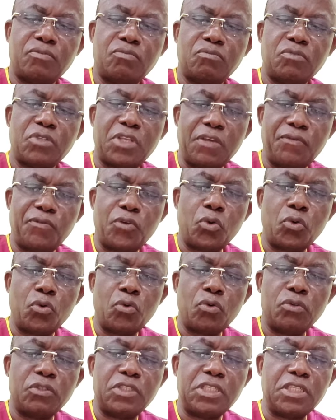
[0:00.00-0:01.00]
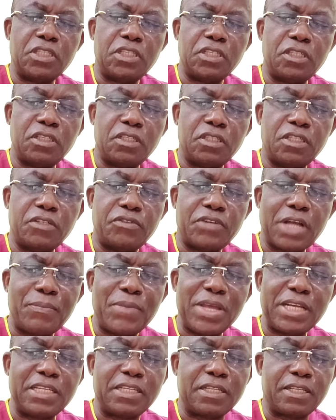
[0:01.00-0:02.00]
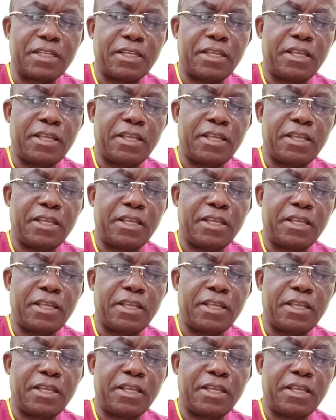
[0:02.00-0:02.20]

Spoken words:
give you the remedy,